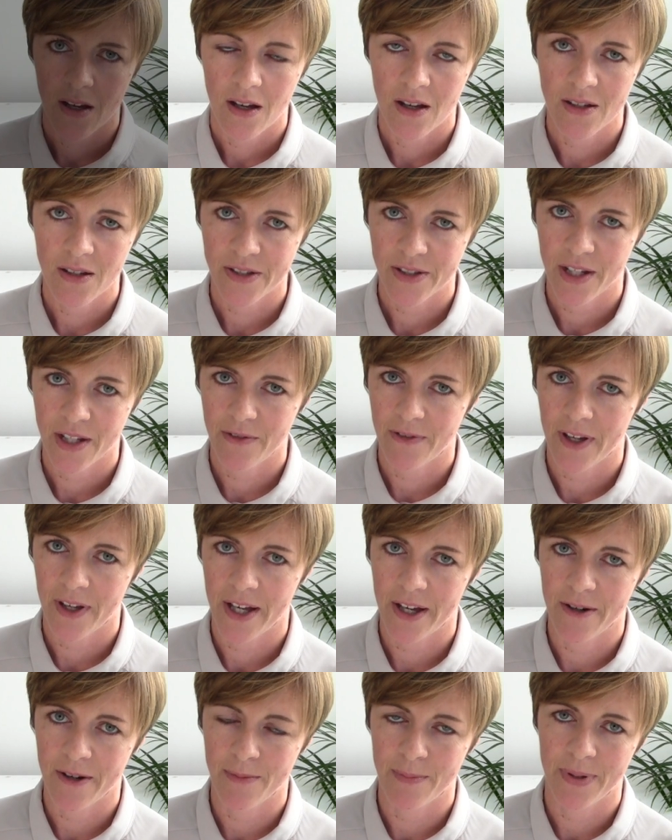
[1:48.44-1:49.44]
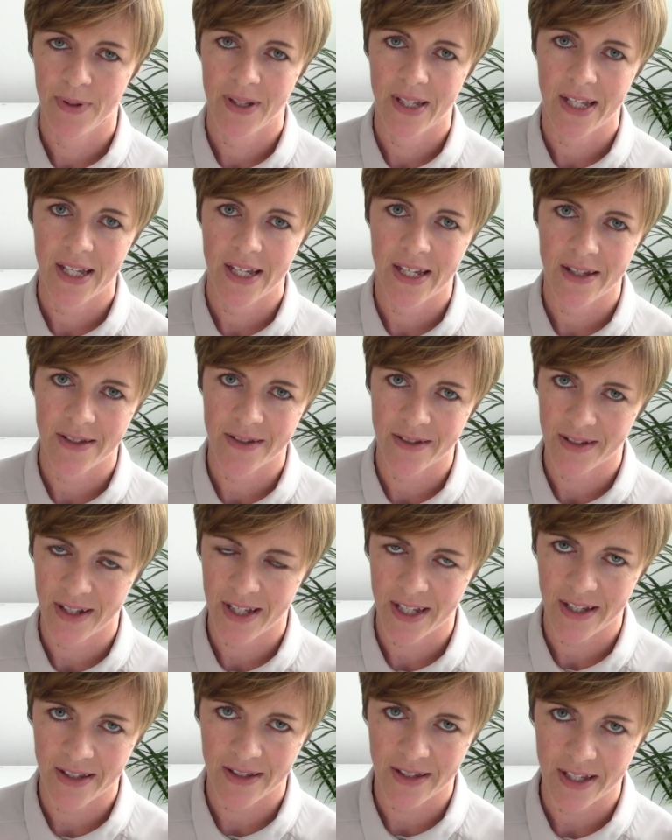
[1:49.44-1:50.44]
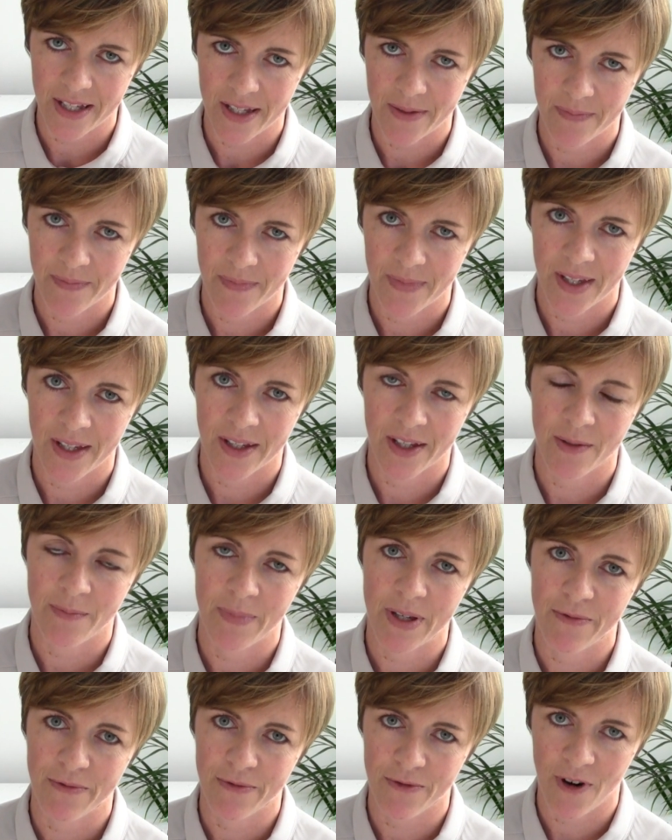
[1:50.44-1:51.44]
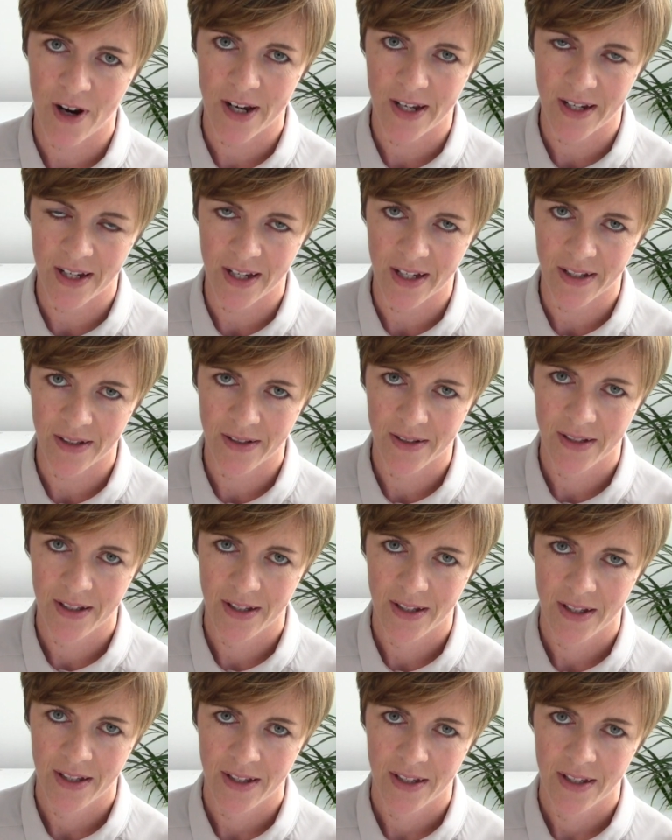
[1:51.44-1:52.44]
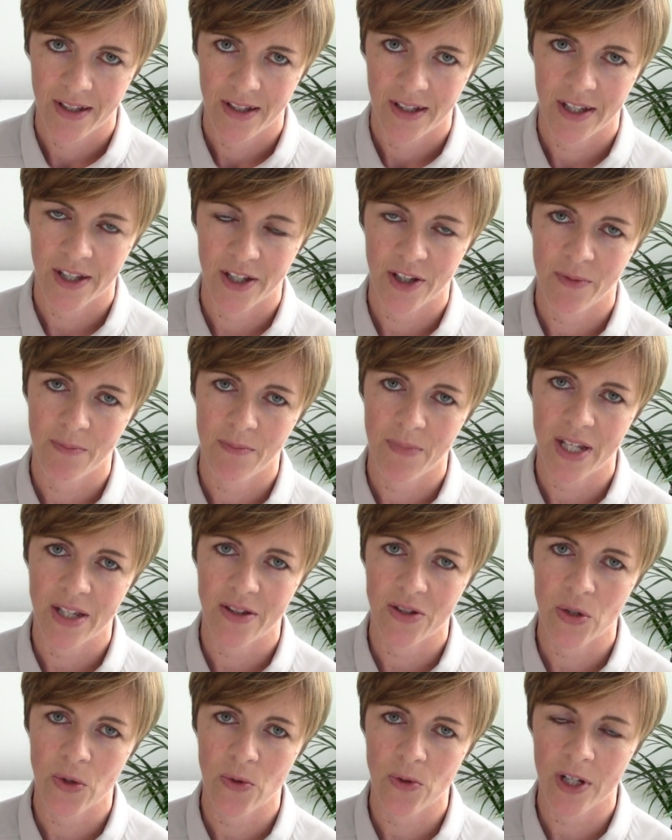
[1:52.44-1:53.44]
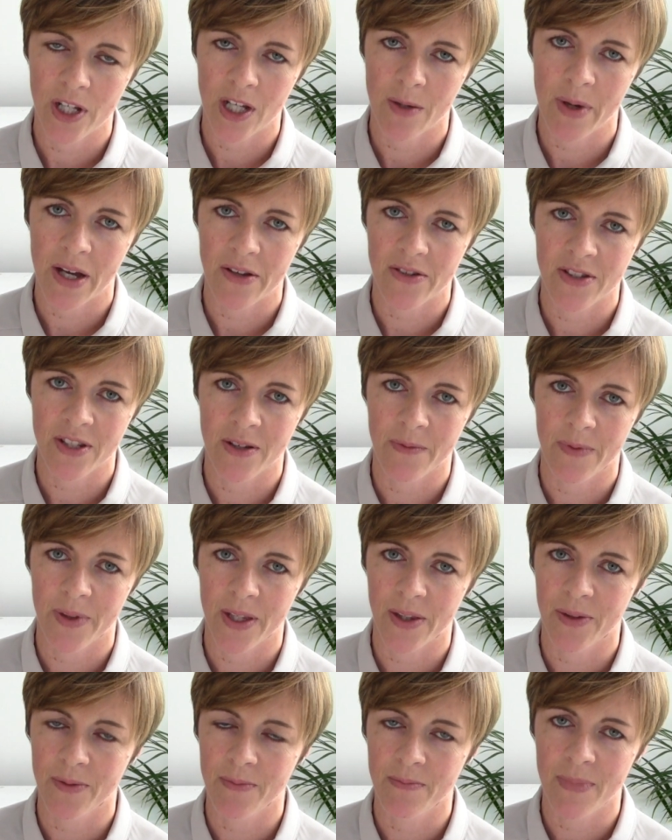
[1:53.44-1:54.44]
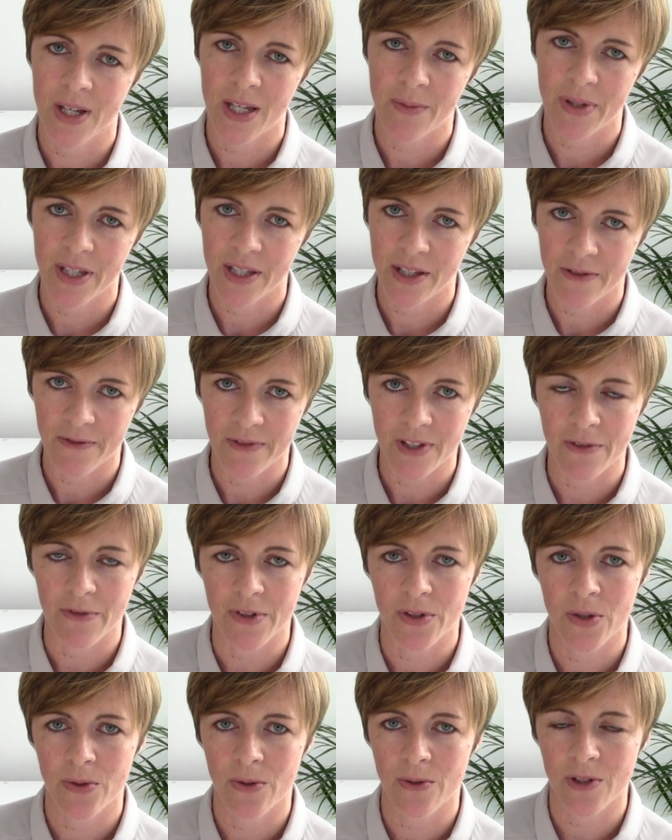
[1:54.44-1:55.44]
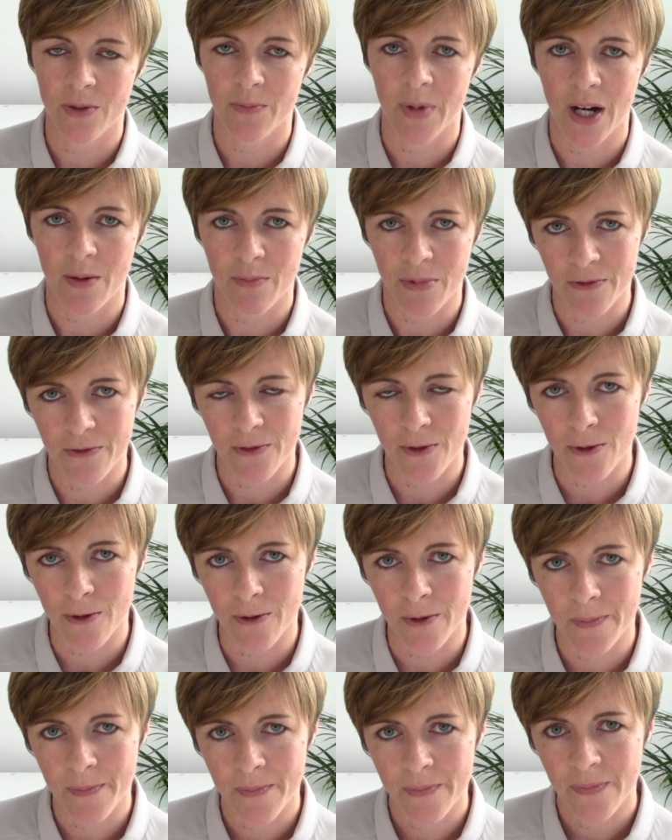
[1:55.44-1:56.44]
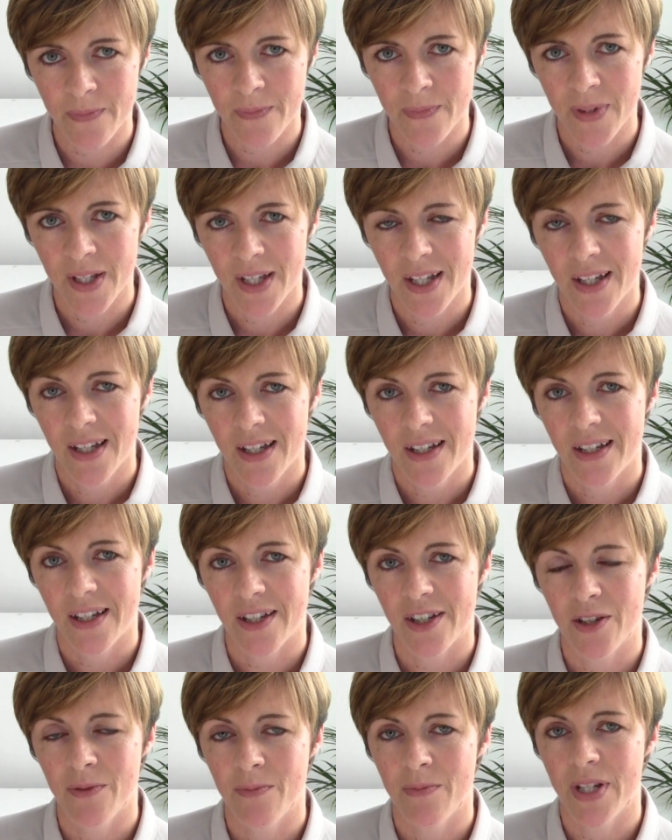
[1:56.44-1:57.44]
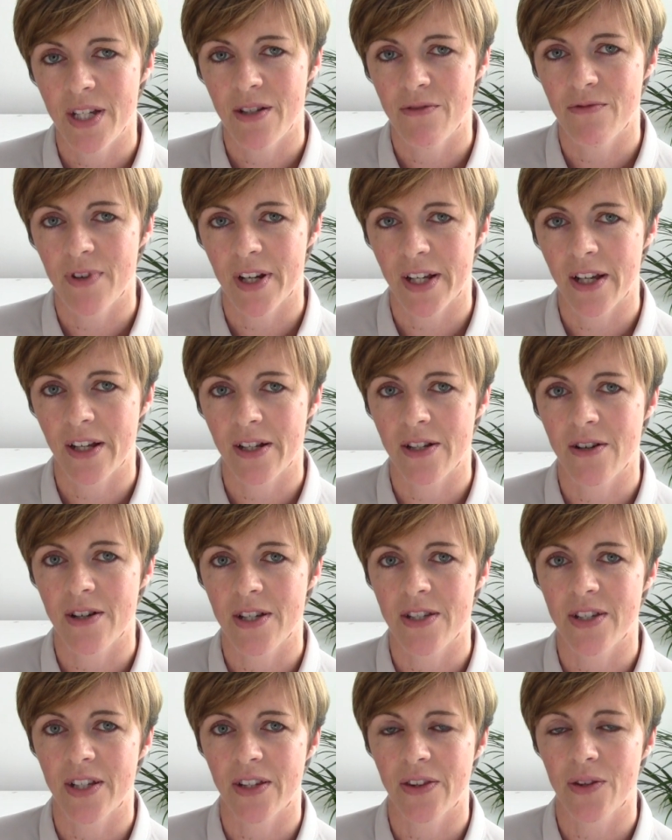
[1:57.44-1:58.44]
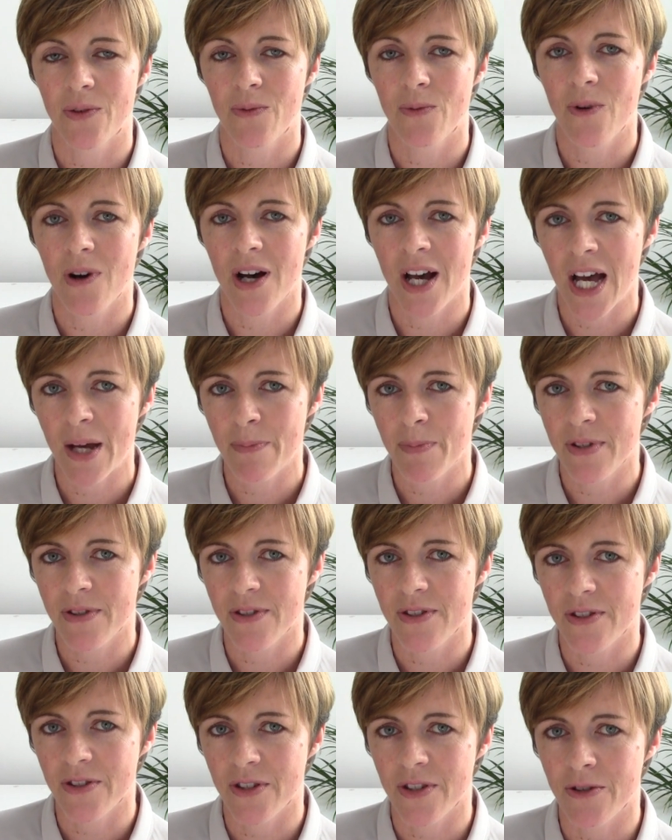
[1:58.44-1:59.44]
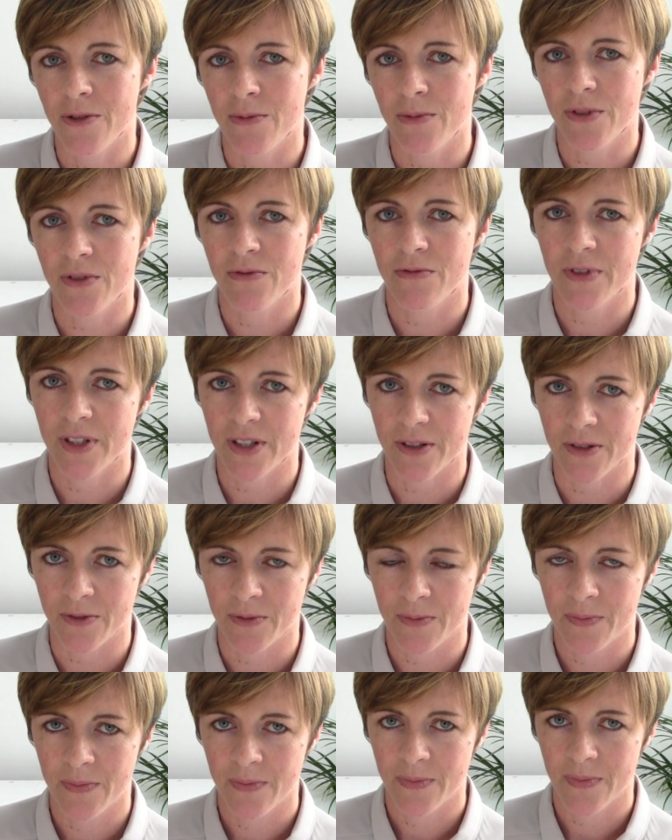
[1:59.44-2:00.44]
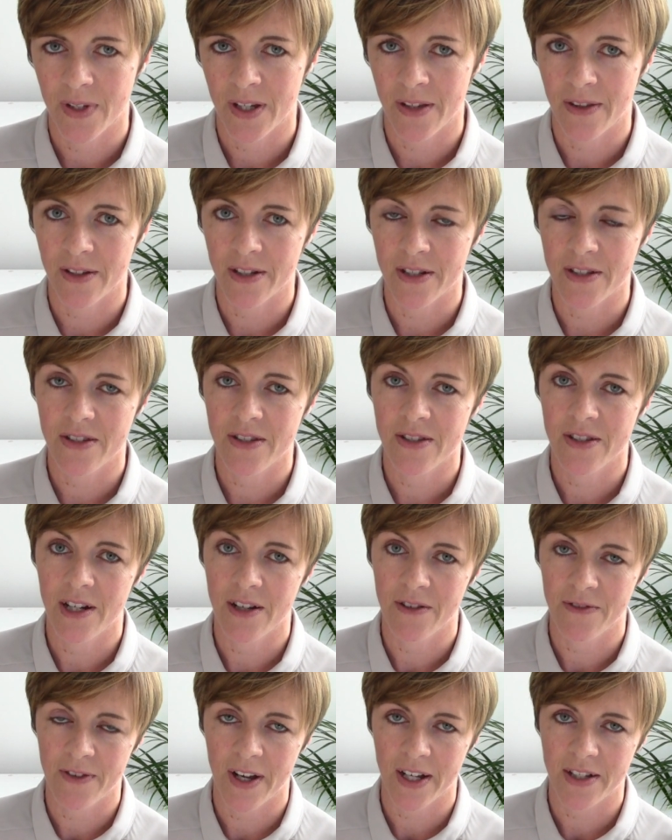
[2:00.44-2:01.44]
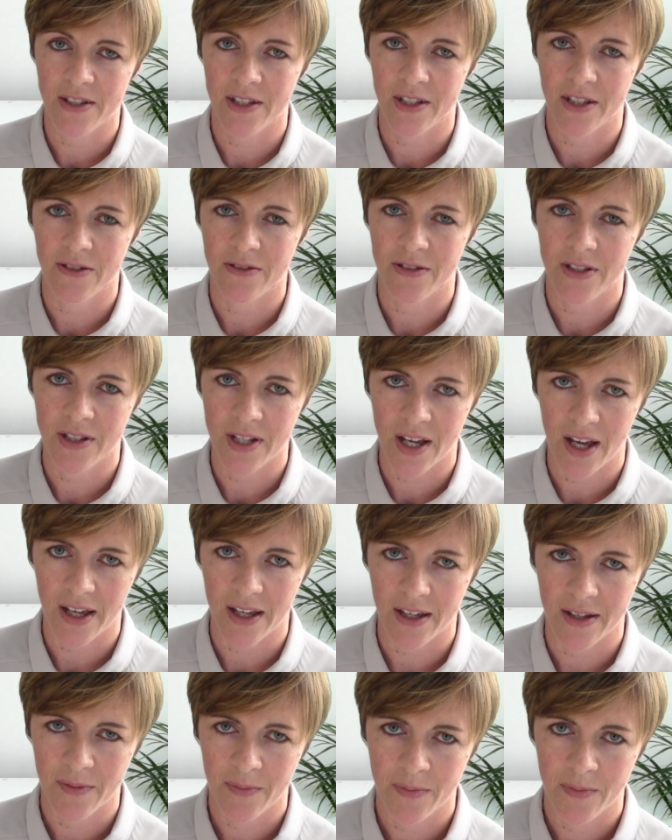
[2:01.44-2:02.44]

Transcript: Asking for help isn't easy. It can be frightening. It can mean talking about something that maybe you've never talked about before. It can mean recognizing that what happened to you was real and that it's still affecting you today.